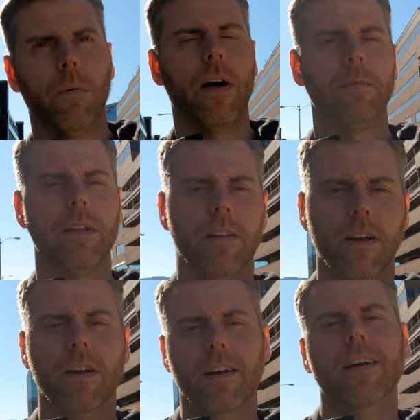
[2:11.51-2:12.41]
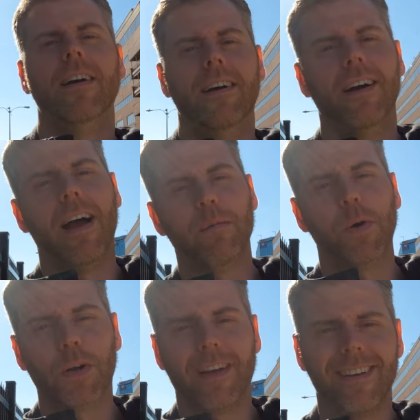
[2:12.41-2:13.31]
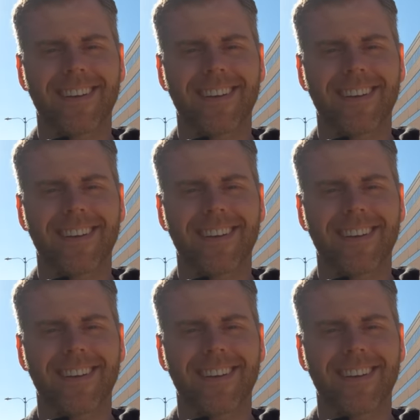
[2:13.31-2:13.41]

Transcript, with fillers: Well, I mean, I'm working